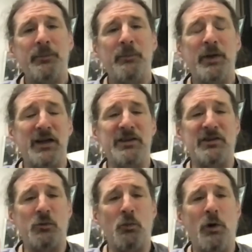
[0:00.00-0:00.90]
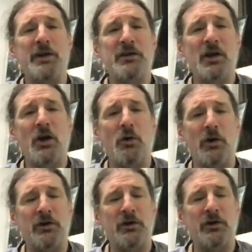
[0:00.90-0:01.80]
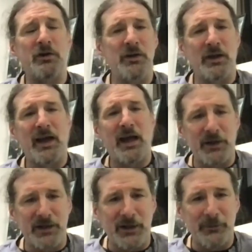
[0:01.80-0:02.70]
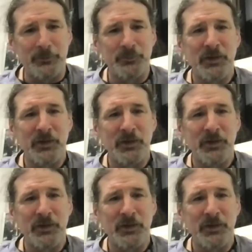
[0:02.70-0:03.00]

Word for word: because it's one cohort going into the habitat.